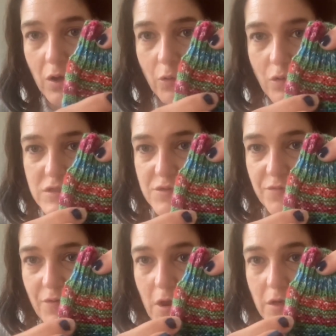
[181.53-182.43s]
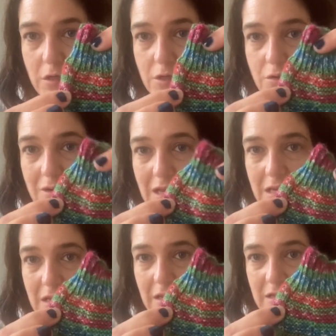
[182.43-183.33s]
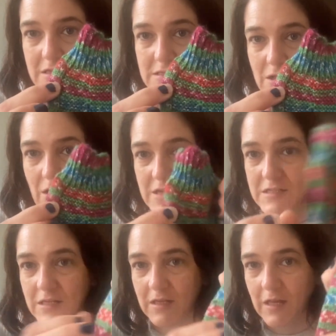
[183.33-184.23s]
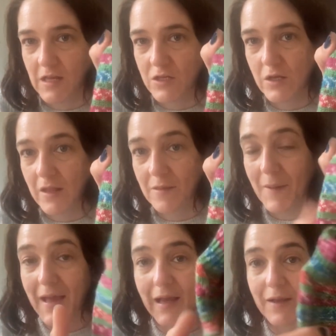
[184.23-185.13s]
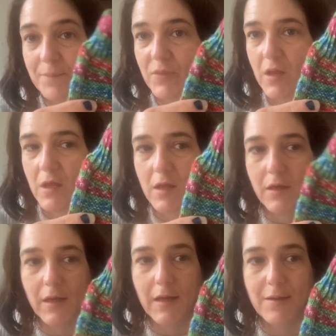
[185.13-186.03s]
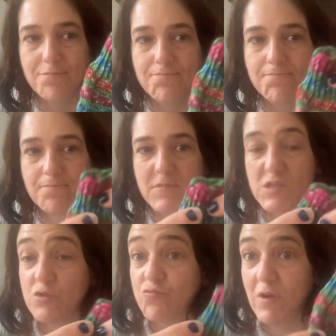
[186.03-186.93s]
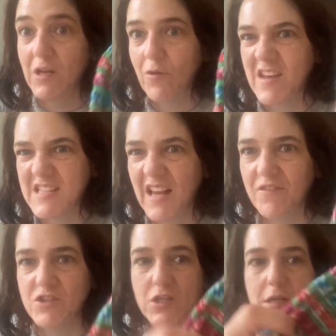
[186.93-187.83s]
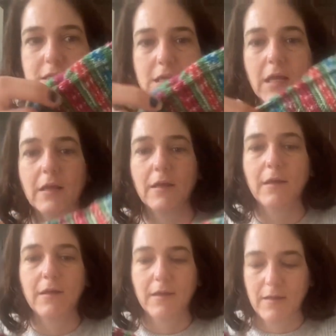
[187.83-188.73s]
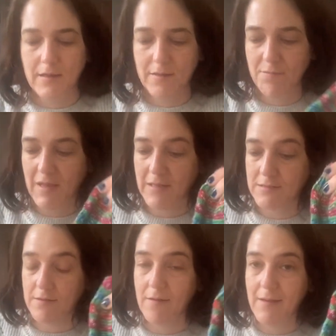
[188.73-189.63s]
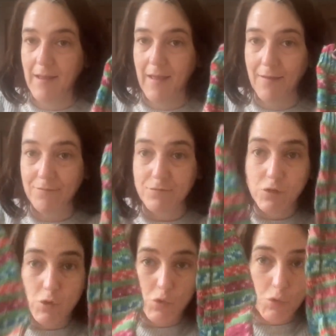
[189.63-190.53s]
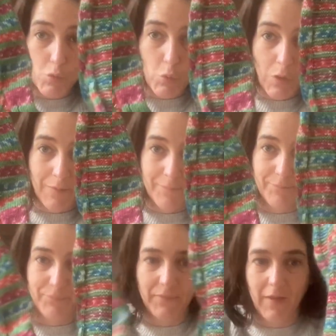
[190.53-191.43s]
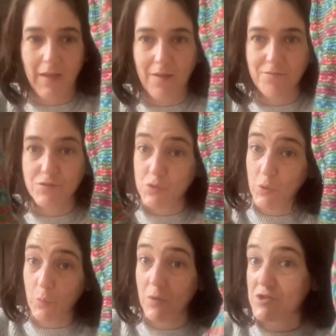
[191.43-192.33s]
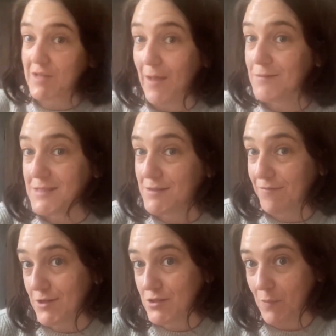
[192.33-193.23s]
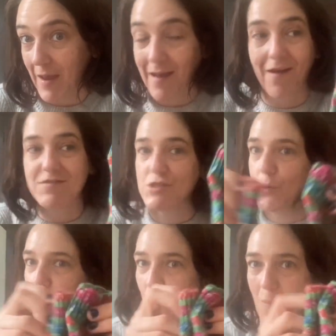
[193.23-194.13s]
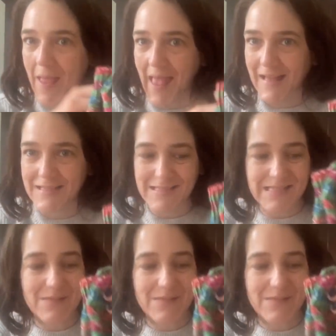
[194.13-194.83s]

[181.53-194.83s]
across the front, you knit either side, and you knit the back. So it's really great television knitting, and I have two, which counts as the finished pair. I've sewn in all my ends,